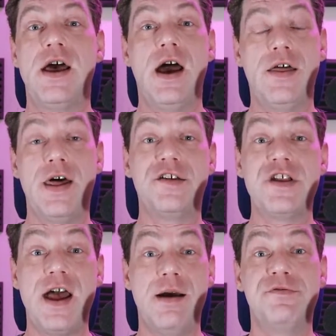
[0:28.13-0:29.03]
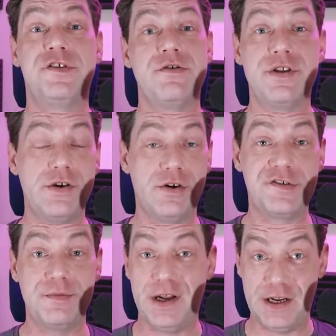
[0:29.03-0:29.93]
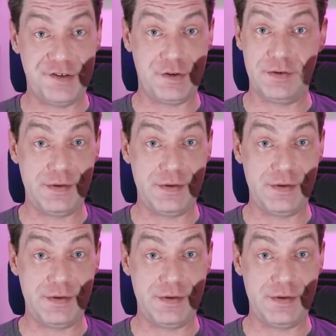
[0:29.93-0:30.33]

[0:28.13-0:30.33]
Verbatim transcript: and that's absolutely awesome, and it's